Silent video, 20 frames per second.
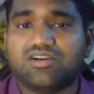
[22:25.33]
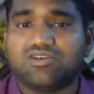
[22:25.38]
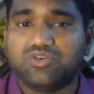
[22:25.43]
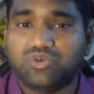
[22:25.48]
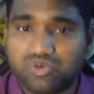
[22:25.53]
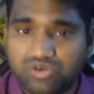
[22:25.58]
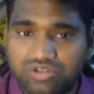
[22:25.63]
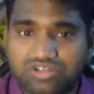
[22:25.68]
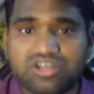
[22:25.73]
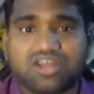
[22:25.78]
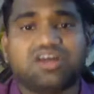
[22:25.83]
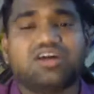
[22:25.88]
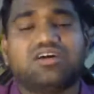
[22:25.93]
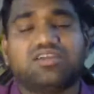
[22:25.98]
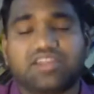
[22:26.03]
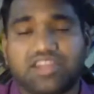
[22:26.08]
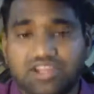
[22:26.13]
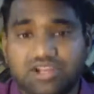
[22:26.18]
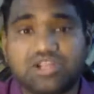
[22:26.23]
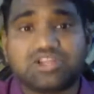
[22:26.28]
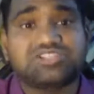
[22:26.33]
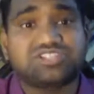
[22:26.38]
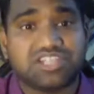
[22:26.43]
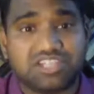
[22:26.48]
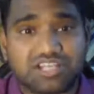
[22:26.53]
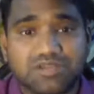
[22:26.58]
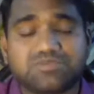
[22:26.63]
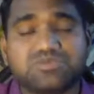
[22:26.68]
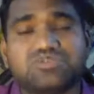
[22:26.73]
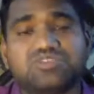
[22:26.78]
good regular
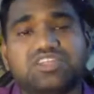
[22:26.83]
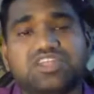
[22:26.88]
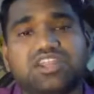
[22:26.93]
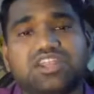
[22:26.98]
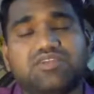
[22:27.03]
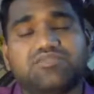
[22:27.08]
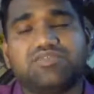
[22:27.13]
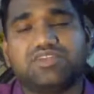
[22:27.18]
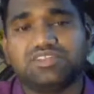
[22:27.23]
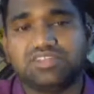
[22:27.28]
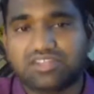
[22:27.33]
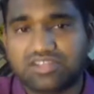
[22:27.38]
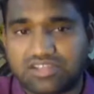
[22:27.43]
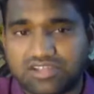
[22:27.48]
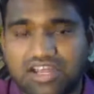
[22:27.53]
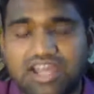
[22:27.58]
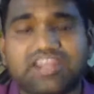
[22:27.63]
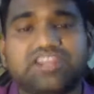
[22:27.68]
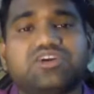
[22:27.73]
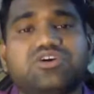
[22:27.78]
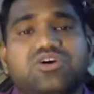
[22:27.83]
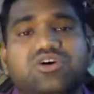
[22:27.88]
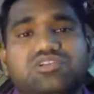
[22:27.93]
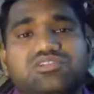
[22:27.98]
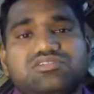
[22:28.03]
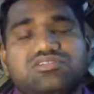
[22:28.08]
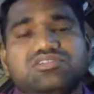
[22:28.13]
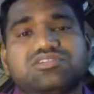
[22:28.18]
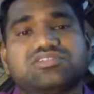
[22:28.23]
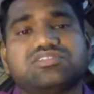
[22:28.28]
checkups with the
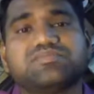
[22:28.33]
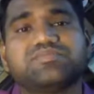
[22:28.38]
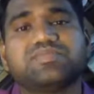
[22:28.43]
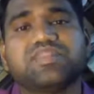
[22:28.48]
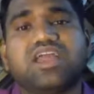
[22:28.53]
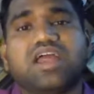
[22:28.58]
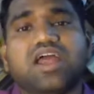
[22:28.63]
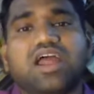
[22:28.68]
gynecologist,